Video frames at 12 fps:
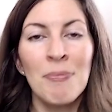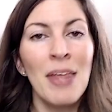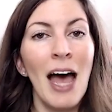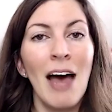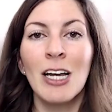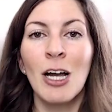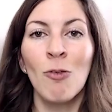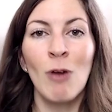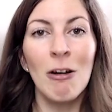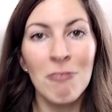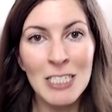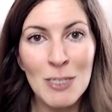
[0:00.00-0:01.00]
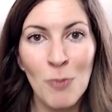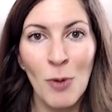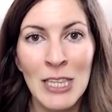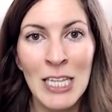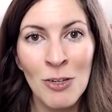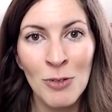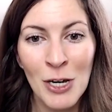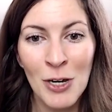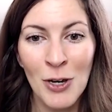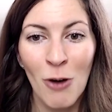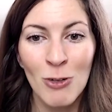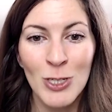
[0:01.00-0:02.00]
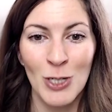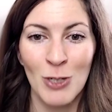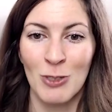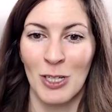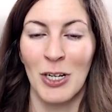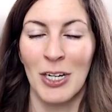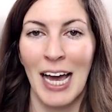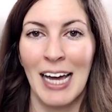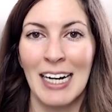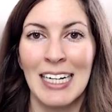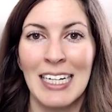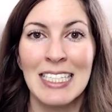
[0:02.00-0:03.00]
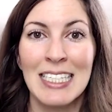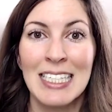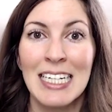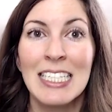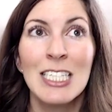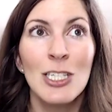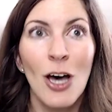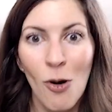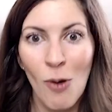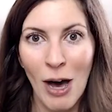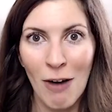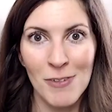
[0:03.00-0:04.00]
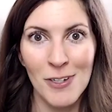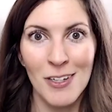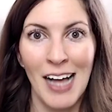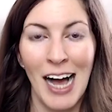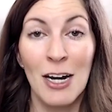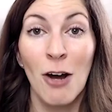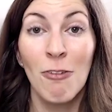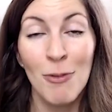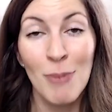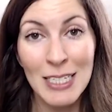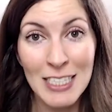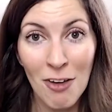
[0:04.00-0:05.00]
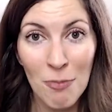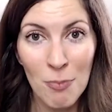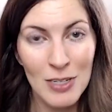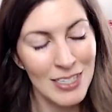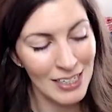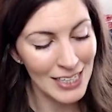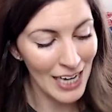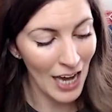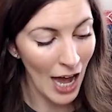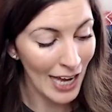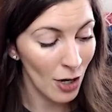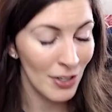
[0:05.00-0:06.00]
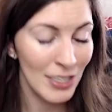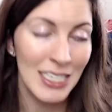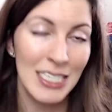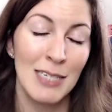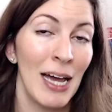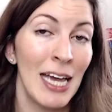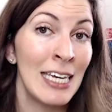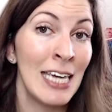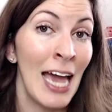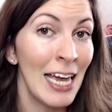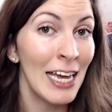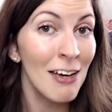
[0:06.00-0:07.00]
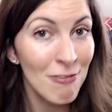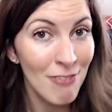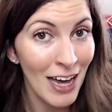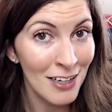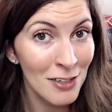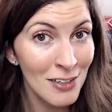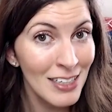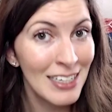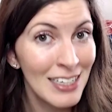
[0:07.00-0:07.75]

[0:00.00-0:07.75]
Having a reference point that you can go to to look at is so helpful. I know for myself personally, I call this my yay file